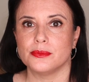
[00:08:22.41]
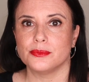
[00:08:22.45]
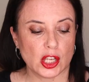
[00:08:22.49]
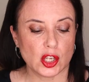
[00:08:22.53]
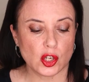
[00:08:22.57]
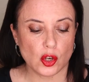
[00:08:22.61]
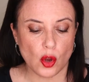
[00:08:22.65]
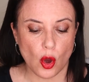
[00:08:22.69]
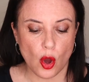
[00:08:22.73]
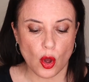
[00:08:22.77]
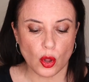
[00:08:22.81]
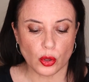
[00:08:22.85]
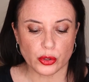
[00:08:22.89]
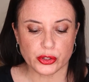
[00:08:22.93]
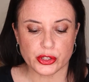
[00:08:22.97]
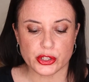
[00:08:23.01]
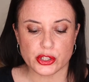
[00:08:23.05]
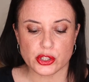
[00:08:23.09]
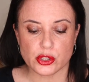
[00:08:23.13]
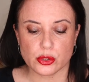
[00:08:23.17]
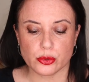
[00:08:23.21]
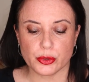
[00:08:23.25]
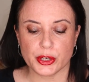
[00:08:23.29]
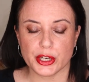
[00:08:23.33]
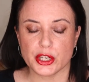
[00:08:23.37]
In all the
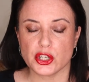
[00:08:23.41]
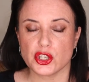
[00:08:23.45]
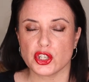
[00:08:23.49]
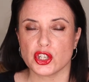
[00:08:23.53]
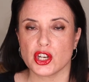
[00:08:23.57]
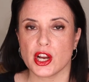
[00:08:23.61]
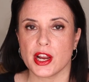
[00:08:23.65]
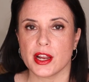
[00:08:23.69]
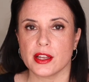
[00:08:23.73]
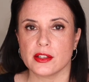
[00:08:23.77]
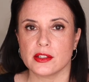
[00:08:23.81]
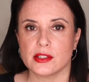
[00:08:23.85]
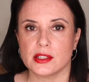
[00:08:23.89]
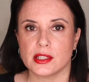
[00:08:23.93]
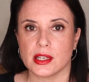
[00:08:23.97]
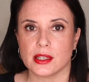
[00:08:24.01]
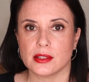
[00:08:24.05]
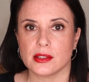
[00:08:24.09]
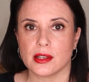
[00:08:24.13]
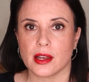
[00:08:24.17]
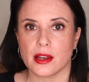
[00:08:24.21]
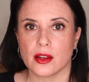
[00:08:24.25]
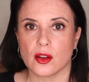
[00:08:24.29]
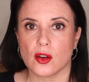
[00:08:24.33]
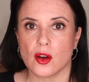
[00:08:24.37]
three shades
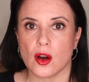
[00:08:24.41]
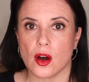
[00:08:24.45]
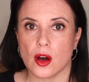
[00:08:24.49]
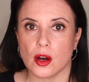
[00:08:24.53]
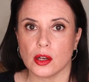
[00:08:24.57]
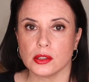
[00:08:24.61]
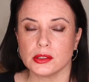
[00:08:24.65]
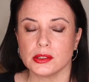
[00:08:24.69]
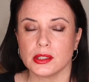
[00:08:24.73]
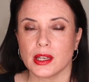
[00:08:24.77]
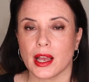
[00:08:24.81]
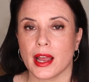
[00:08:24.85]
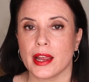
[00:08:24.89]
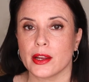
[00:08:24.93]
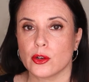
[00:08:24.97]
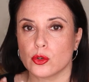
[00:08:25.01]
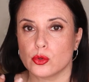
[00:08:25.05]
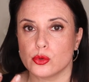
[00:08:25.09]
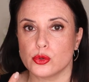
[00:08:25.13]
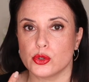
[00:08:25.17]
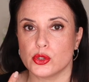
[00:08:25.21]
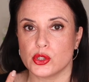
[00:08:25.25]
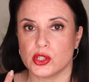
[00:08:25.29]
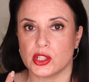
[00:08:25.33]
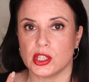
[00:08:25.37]
that I got, I
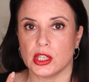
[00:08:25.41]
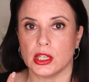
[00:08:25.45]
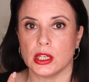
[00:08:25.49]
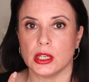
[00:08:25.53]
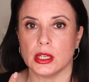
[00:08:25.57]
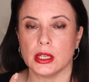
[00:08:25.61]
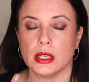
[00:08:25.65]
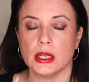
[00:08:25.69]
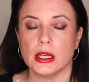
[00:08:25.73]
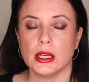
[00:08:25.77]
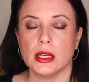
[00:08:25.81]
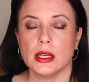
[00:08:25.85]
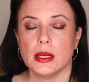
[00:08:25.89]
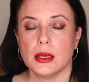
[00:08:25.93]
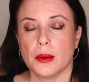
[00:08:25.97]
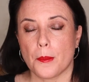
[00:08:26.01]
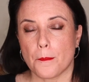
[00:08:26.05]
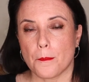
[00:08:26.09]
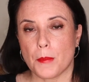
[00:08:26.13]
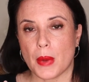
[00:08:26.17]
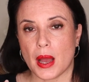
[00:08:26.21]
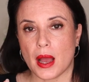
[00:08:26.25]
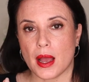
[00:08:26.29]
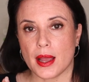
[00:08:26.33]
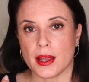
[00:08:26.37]
could see
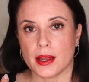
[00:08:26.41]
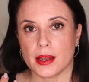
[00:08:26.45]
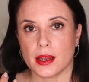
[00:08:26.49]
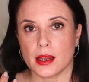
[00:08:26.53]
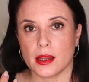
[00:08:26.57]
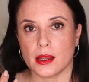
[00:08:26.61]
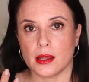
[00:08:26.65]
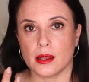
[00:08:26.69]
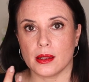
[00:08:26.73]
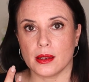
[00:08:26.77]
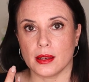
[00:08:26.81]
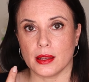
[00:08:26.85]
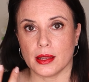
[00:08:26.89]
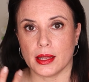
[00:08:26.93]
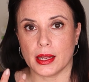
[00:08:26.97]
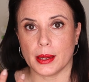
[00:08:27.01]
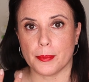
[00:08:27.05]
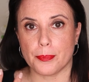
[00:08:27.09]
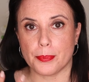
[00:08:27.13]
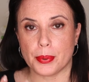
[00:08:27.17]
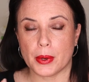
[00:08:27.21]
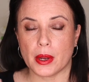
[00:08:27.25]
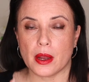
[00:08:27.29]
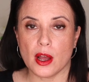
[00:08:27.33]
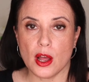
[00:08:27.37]
my
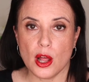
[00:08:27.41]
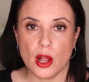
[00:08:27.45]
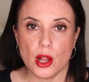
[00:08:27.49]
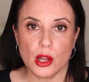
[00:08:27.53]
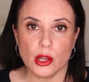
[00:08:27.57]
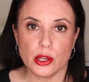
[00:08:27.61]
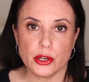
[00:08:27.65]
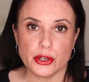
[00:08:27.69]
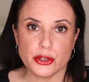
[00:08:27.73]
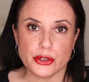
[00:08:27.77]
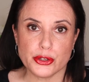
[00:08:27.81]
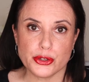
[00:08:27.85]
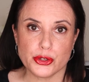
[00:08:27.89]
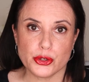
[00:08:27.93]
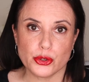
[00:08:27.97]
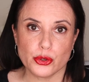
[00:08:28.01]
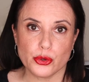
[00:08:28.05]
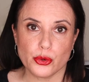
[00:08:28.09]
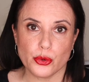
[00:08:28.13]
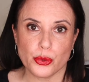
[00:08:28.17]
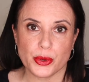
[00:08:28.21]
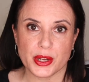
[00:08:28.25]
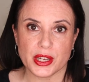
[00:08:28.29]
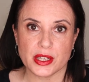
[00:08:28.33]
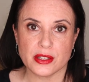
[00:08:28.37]
lip color
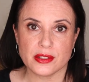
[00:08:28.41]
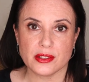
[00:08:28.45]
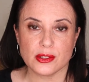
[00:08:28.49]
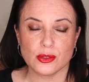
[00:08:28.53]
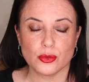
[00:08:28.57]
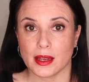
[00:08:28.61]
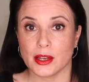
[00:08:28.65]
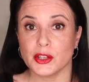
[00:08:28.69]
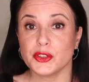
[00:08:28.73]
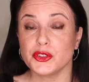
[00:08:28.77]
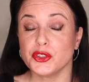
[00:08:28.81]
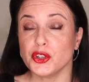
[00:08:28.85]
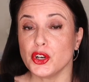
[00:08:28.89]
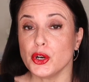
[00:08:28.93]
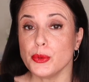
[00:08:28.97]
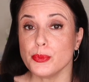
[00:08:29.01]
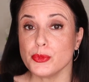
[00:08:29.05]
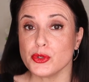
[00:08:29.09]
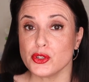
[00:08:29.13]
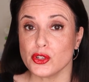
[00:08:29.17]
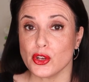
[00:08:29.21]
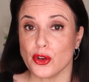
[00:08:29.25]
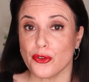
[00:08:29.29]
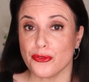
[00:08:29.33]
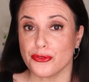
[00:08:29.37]
through it. In
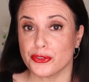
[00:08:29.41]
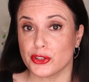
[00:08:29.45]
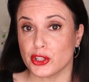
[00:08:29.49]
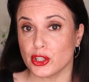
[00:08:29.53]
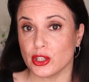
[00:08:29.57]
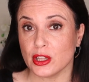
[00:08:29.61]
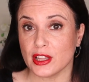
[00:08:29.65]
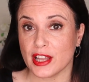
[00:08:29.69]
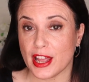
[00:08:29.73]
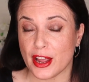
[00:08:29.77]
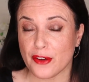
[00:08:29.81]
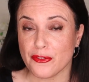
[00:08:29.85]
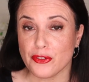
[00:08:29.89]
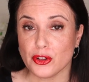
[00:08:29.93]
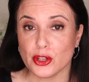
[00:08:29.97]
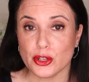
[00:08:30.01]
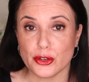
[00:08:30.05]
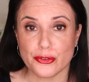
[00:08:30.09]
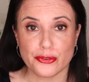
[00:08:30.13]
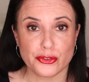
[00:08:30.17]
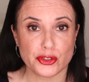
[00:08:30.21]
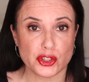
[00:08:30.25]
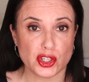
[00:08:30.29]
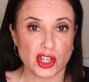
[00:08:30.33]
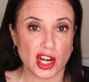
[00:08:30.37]
terms of the level
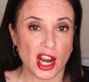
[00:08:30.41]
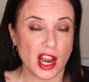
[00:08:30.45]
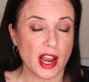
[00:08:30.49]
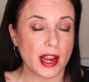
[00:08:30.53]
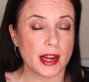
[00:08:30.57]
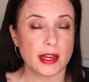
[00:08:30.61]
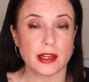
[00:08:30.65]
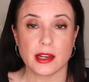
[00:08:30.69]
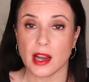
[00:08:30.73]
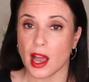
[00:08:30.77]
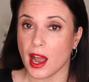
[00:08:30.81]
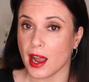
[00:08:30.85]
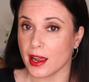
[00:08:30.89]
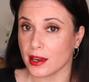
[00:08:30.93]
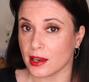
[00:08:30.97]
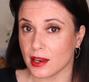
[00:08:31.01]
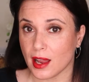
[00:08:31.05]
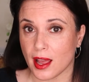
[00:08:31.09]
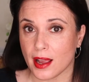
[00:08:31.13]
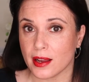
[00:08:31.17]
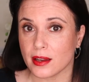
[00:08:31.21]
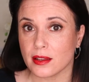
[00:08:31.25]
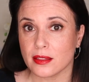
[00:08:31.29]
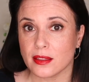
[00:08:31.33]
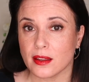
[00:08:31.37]
of shine, I
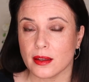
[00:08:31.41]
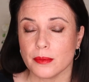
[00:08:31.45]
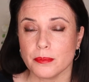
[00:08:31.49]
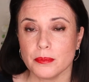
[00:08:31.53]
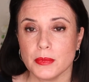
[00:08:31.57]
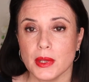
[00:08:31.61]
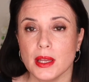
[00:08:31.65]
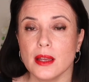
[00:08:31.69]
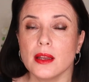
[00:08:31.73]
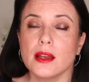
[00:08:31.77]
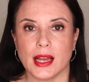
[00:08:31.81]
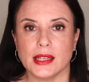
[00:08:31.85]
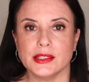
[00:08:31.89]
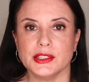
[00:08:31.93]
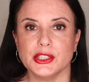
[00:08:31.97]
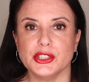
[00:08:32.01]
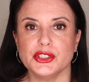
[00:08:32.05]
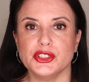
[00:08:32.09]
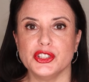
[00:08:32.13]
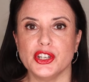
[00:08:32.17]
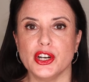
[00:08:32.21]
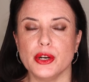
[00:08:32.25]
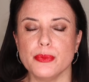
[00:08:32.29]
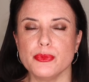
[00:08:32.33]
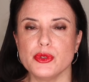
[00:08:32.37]
like them, and
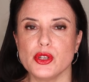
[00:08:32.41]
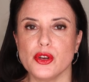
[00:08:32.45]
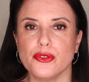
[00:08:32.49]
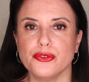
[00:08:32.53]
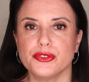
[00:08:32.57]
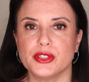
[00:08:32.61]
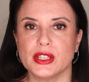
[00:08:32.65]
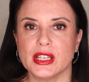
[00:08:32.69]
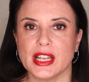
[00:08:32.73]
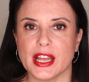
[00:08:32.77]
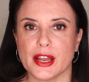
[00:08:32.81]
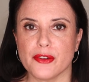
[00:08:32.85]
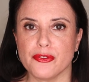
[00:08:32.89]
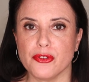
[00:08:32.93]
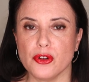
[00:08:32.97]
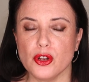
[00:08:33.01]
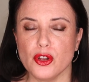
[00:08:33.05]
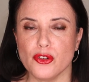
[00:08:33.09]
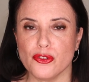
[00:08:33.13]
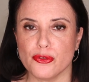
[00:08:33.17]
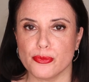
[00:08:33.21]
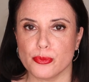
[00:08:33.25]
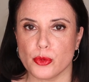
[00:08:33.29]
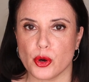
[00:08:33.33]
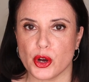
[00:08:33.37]
in terms of the level
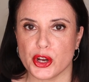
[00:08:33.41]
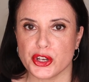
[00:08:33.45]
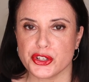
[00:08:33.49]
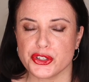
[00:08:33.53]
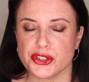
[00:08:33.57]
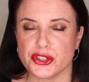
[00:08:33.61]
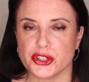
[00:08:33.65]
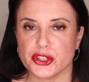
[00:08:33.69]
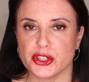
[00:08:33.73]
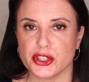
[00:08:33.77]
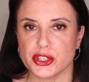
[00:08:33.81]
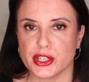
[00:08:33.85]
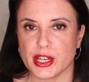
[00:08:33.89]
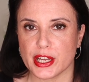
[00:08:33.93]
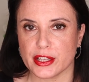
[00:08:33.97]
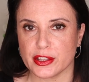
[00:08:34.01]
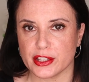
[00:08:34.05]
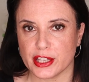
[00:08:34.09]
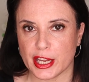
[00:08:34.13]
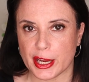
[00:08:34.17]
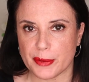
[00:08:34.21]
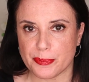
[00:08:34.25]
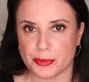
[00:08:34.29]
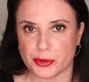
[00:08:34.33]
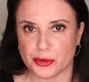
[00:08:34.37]
of moisture
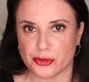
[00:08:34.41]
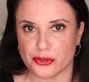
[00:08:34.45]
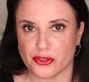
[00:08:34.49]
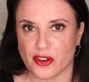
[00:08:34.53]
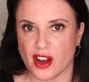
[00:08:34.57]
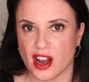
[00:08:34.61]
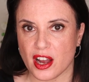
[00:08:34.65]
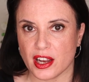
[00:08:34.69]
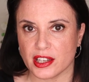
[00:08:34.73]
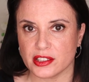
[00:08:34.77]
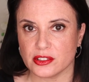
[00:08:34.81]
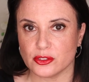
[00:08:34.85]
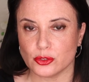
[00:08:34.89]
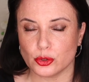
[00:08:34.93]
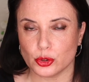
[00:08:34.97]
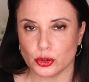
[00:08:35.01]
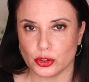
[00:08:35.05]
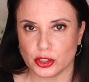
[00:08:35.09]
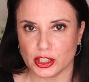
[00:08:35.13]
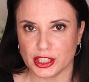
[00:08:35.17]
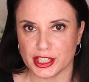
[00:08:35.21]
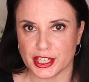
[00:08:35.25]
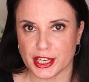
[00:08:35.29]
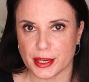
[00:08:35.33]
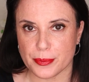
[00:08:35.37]
that they provide to
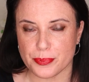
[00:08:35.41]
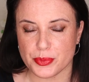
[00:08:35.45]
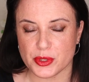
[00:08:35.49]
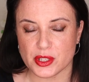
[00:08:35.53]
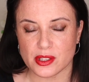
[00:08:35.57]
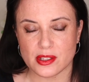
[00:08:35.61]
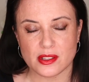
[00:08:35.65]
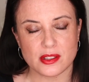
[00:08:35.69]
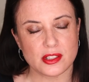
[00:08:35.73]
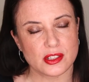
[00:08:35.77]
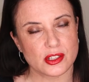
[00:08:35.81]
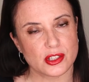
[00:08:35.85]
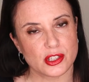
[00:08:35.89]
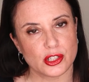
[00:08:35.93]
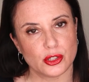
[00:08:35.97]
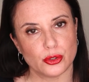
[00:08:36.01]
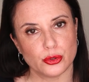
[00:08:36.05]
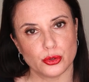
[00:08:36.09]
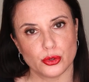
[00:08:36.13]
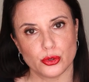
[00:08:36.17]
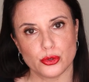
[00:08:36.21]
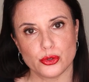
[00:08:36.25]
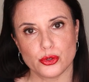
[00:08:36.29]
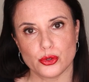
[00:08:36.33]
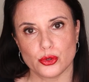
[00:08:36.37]
the lips, it's
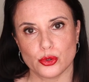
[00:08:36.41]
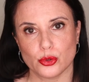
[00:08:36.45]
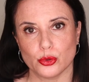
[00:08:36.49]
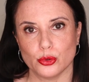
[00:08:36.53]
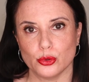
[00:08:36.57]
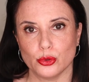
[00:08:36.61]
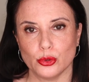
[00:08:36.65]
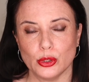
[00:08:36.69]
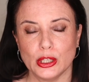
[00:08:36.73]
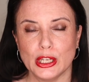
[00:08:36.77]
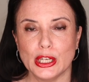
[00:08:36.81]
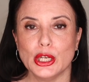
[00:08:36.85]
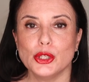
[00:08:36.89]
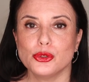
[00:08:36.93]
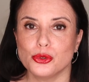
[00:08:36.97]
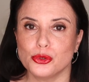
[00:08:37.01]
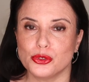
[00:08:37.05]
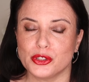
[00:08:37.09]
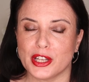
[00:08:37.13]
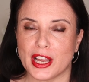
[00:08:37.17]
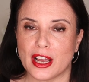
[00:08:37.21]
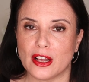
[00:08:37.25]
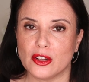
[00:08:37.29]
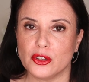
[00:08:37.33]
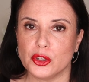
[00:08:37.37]
still too soon to
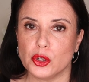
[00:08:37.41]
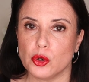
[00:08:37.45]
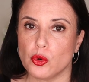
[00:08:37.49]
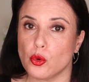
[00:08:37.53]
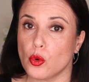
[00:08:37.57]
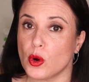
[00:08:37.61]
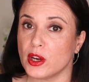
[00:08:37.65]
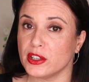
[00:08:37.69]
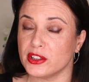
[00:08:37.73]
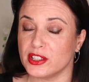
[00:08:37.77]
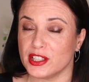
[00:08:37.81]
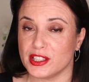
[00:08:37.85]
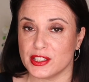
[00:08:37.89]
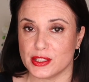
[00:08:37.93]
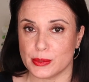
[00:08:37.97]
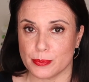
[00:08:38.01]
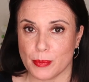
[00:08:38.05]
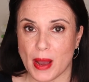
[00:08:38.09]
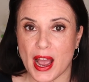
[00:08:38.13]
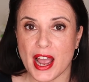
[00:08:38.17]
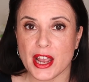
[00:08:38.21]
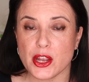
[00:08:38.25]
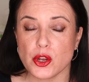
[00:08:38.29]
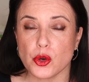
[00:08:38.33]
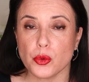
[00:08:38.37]
tell you what is
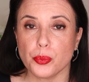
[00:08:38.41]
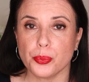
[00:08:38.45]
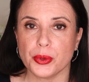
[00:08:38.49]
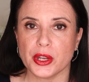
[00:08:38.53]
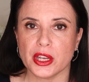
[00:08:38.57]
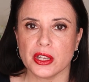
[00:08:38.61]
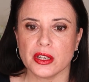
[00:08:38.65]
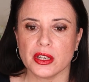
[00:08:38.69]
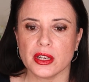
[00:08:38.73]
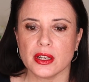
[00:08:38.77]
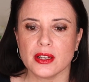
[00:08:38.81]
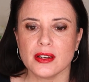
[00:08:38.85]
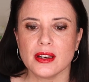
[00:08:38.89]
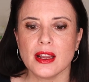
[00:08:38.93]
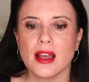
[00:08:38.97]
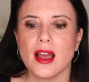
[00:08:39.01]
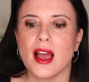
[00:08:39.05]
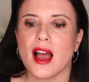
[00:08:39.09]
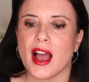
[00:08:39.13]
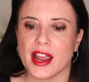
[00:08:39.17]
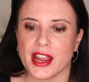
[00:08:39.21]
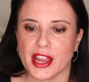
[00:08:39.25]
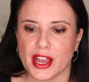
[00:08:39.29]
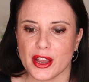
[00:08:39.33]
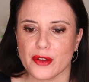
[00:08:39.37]
my opinion.
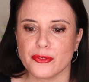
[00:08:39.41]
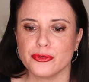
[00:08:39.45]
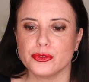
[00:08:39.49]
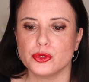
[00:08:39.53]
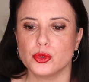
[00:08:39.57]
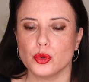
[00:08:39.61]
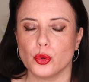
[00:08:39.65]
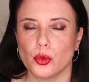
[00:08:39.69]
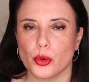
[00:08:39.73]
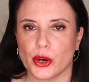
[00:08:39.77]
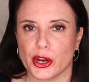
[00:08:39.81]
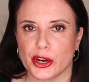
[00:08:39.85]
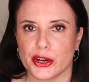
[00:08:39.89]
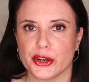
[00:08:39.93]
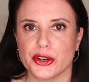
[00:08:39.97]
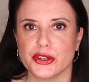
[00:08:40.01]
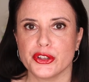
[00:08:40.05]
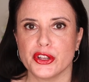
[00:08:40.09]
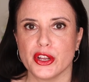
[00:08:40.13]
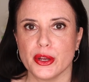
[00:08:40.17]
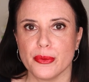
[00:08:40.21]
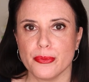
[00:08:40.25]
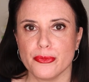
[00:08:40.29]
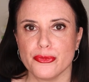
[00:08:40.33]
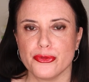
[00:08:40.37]
I have to wear
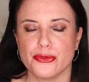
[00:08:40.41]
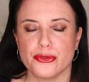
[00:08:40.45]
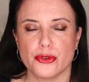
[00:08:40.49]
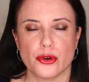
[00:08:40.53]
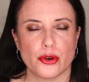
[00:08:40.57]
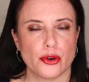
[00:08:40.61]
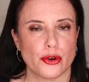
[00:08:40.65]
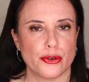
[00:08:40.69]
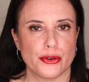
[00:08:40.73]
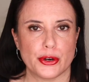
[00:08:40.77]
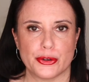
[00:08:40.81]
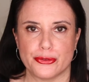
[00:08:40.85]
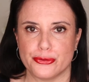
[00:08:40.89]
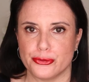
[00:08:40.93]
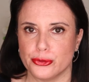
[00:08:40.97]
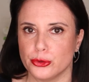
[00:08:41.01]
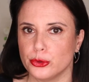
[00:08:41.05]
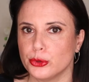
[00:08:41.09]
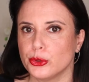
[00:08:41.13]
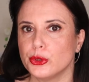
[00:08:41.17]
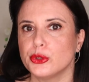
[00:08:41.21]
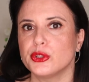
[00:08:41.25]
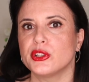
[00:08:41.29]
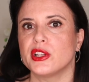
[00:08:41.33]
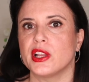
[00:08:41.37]
them for a
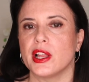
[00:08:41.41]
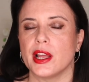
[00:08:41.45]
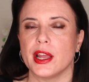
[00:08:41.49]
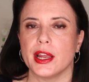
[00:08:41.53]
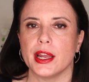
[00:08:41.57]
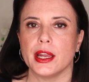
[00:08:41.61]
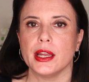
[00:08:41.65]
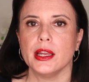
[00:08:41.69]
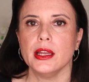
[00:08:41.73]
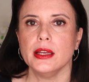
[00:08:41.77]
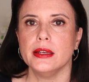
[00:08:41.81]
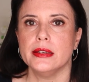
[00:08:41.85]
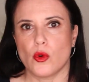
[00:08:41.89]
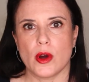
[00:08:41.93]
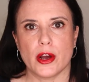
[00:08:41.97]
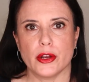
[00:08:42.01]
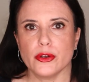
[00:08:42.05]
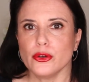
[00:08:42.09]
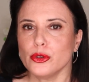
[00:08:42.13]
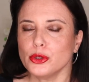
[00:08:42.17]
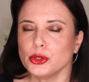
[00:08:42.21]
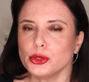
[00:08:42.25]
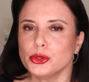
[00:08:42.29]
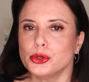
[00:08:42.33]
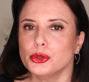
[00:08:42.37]
full day,
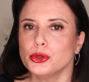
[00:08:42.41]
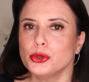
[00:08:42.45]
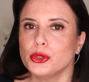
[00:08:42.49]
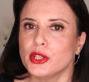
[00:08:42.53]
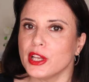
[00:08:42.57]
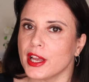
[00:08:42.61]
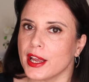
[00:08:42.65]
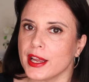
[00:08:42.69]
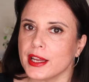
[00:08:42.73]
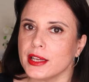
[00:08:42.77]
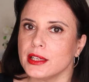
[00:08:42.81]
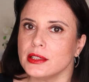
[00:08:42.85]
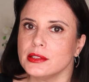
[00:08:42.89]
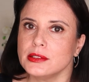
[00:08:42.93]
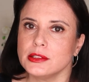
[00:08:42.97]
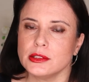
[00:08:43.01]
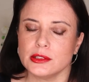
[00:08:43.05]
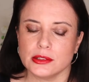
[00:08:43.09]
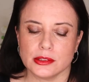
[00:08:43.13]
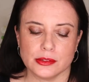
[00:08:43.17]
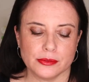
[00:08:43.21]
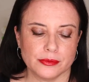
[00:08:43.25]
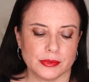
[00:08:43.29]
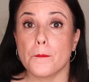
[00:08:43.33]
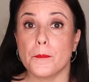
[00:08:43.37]
one or two
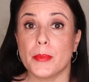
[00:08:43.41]
days.